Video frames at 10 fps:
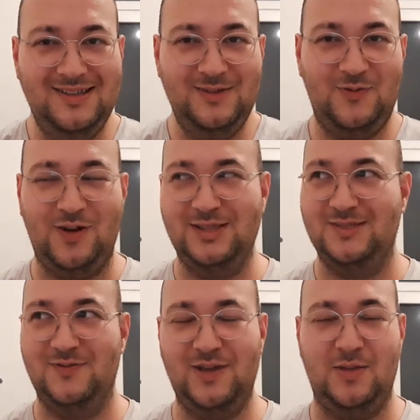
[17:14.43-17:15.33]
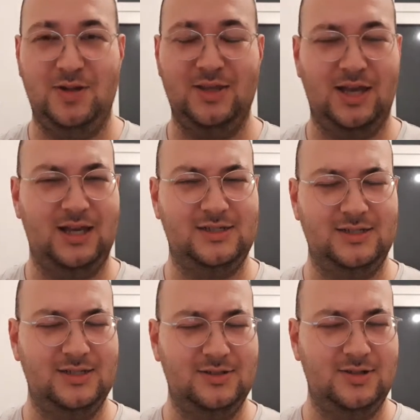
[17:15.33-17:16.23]
friends and family that
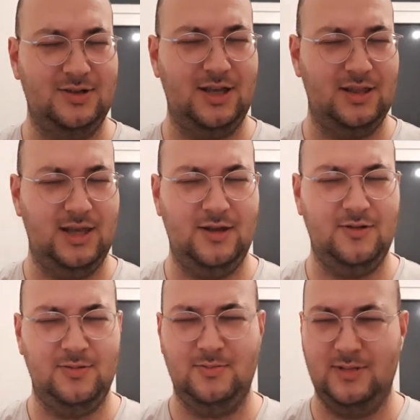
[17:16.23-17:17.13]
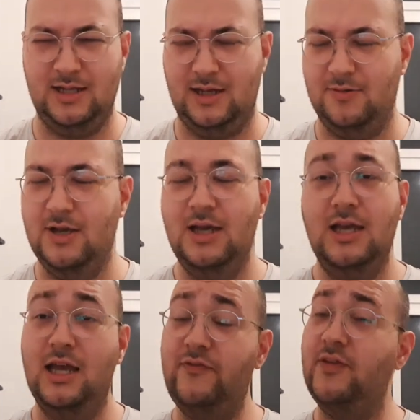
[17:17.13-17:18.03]
actually look in there. And, you know,
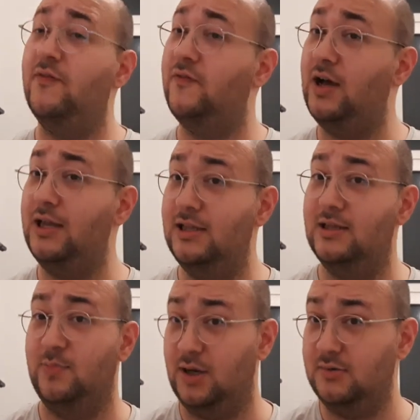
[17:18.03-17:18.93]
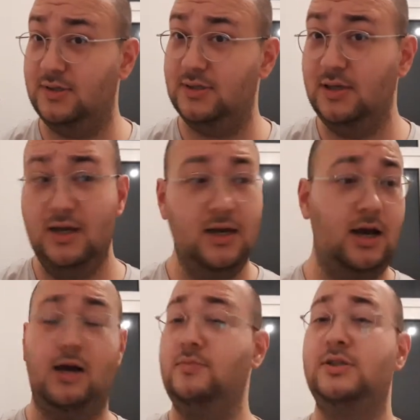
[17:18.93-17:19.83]
if you find the post,
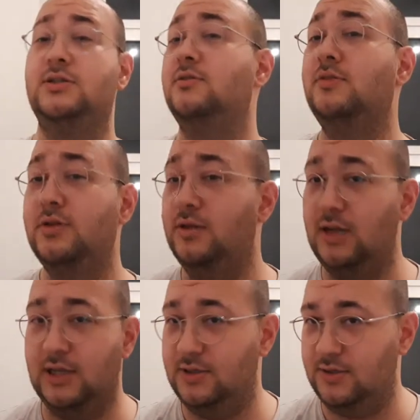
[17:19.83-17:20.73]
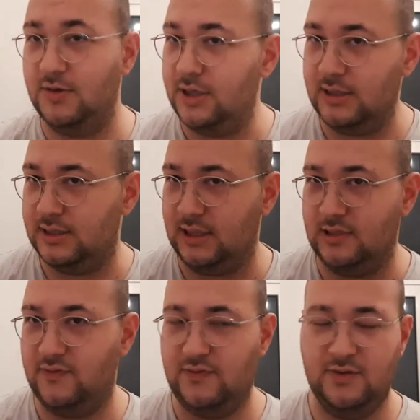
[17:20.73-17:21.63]
I'm sure you'll enjoy
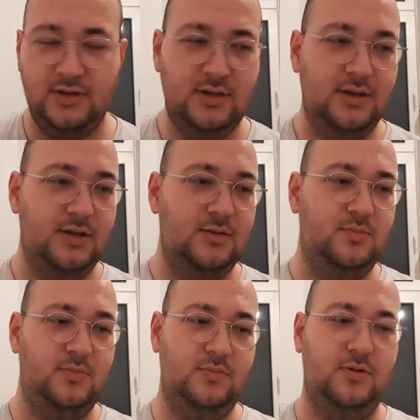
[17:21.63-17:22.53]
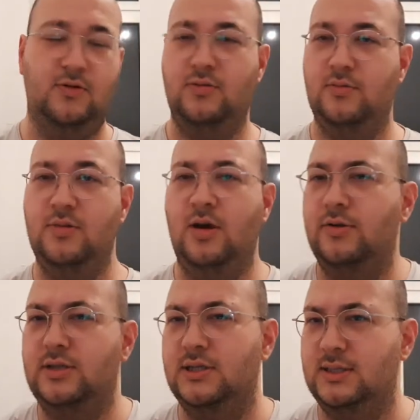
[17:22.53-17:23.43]
yourself. Or
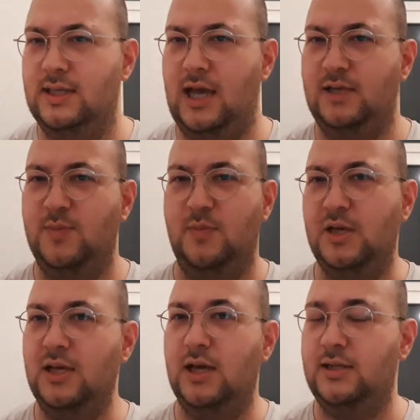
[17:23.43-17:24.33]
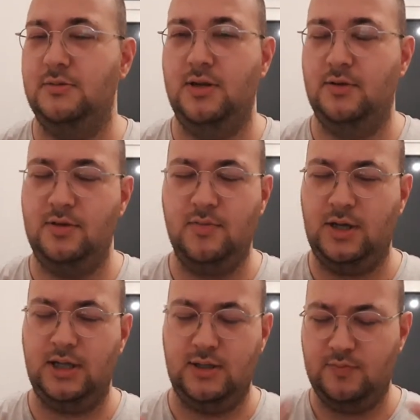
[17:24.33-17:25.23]
not, as the case may be. I don't know. You
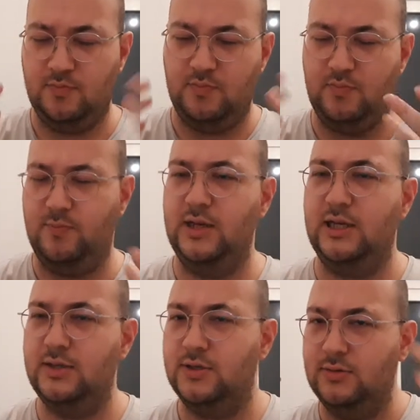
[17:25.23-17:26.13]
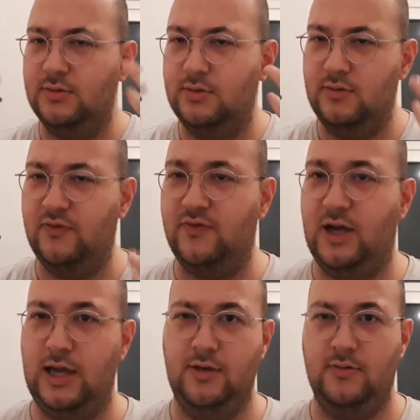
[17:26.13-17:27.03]
might need bleach or, or
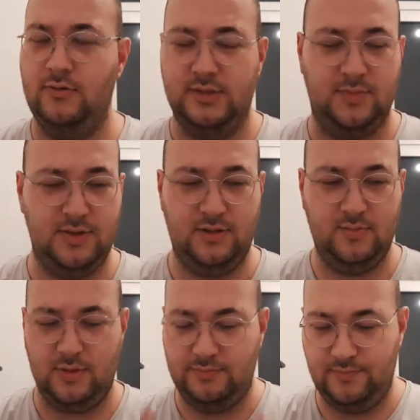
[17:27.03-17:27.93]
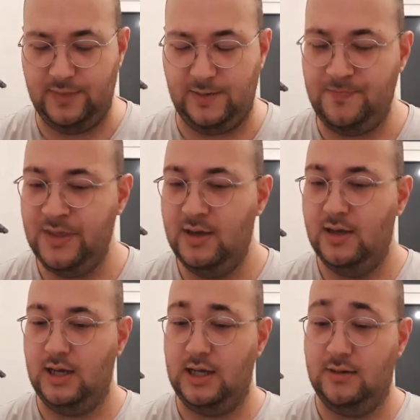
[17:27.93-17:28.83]
fire or something, but yeah.
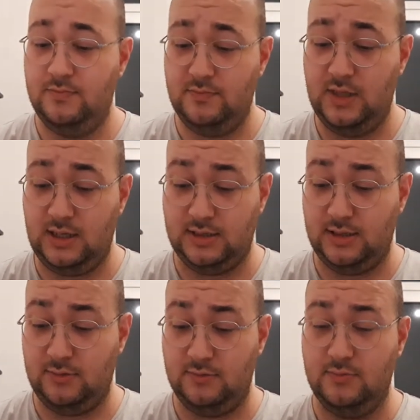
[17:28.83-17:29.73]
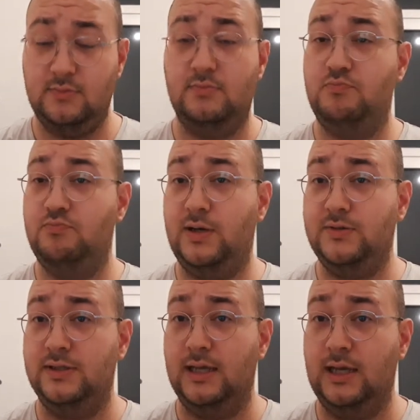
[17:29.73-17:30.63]
Um, yeah, so
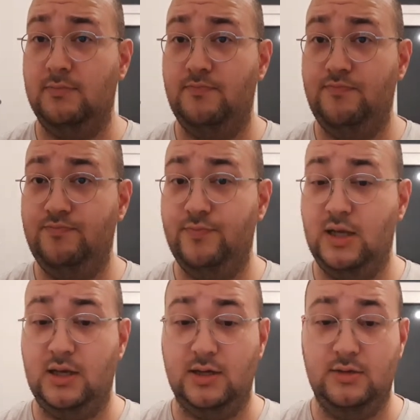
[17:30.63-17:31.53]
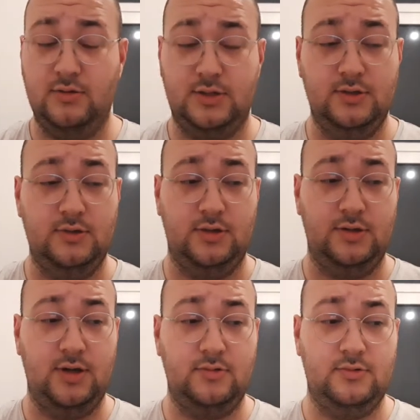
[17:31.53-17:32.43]
posted that uh, not too long
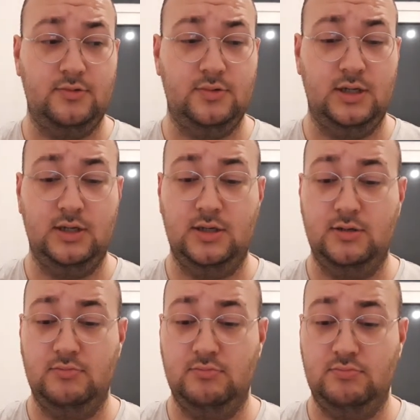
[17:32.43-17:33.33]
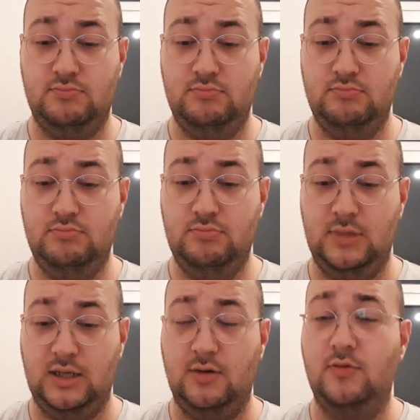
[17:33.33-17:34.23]
ago. Um,
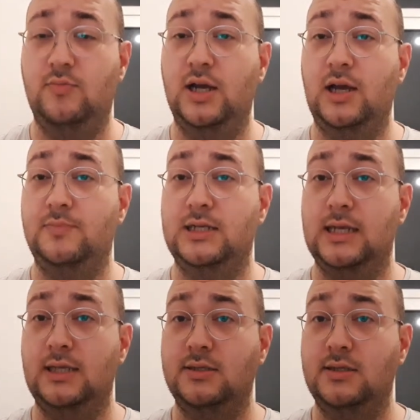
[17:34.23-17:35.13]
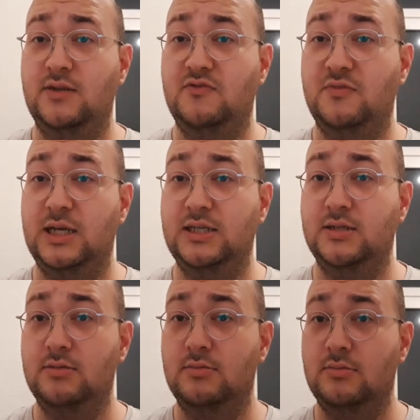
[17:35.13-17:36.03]
you know, all my up to date
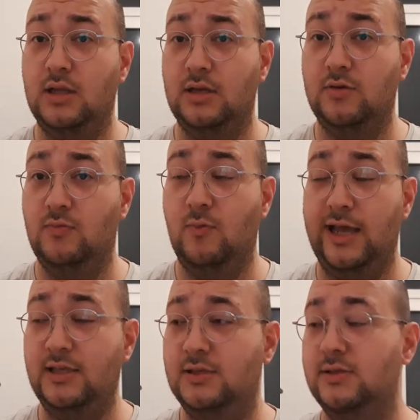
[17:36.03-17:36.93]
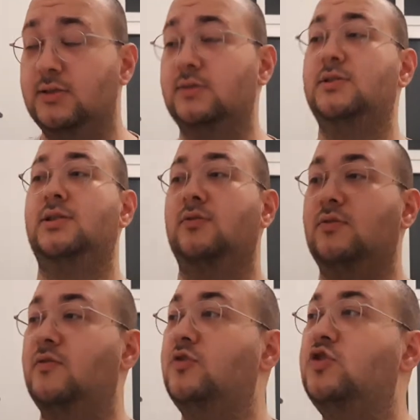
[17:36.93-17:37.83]
information like weights and stuff.
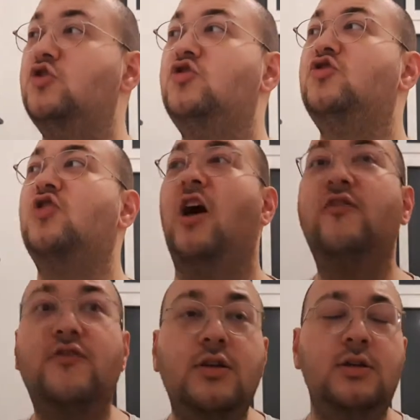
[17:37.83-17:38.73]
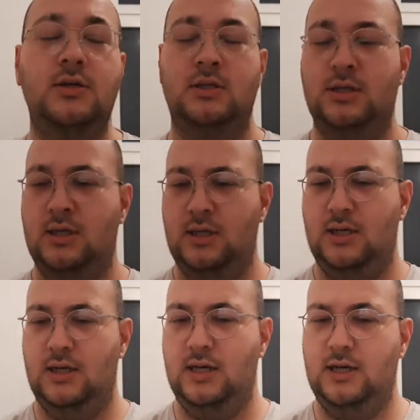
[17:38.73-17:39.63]
stuff.
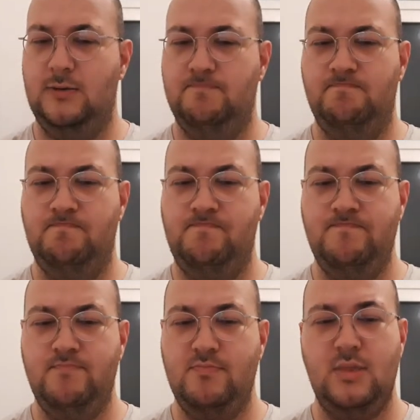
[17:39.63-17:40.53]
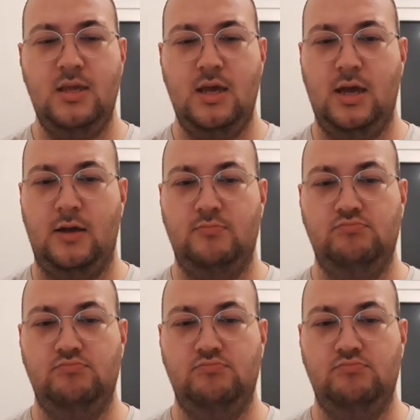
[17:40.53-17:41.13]
Um, yeah.